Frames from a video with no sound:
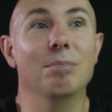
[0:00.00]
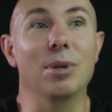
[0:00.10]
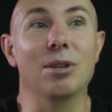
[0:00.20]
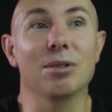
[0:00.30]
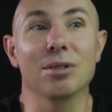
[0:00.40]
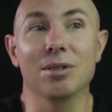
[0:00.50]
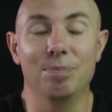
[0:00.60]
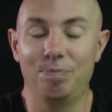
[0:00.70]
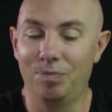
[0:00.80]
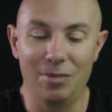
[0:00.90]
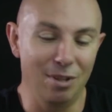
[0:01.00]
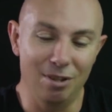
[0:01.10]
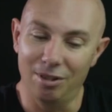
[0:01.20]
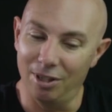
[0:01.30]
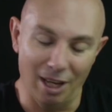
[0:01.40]
because
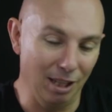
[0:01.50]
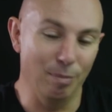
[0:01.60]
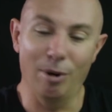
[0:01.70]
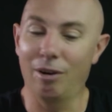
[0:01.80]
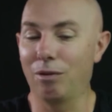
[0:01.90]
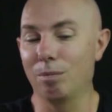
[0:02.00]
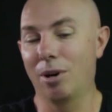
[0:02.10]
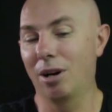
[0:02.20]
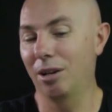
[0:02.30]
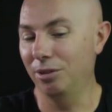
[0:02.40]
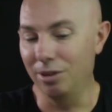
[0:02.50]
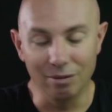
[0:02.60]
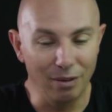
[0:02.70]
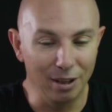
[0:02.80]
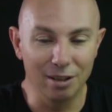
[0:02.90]
she's had the belt for a while, she's
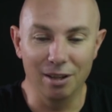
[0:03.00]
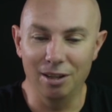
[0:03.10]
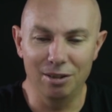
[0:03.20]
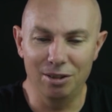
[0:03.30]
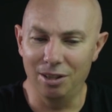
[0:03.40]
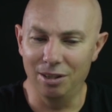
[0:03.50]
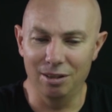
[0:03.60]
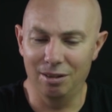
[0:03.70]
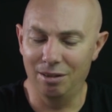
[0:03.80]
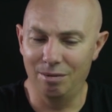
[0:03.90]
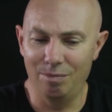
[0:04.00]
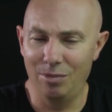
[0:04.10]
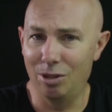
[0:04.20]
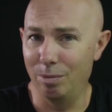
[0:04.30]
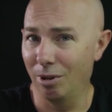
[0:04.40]
defended it, she's,
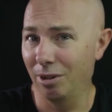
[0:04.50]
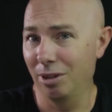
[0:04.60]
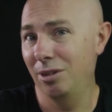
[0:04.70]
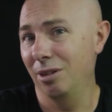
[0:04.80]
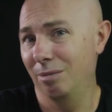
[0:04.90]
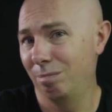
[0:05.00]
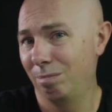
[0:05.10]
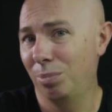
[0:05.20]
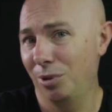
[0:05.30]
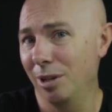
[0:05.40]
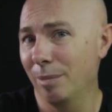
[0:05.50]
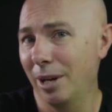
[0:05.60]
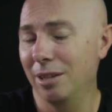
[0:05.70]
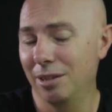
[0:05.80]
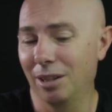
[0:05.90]
to be honest, she's pretty
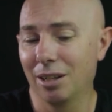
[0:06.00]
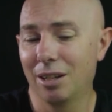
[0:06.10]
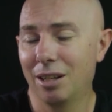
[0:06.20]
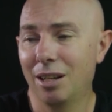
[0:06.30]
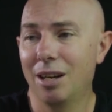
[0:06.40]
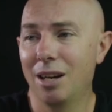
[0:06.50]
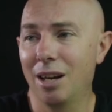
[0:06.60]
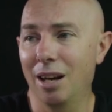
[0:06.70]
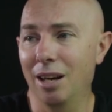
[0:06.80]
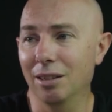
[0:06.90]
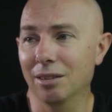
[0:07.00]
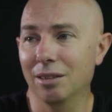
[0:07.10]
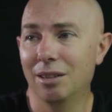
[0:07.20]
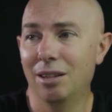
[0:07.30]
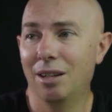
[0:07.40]
amazing,
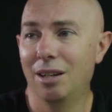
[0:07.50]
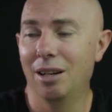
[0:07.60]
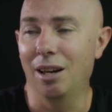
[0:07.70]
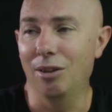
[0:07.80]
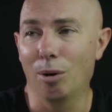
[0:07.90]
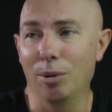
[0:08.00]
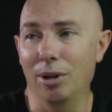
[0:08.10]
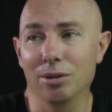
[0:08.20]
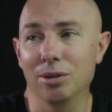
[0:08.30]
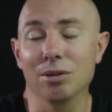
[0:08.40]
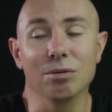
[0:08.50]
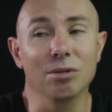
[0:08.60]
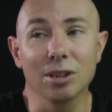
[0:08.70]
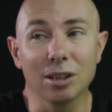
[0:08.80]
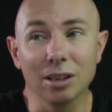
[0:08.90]
and no one else has
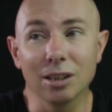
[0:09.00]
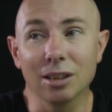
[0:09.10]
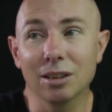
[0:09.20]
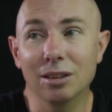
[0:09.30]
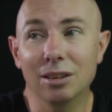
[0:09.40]
really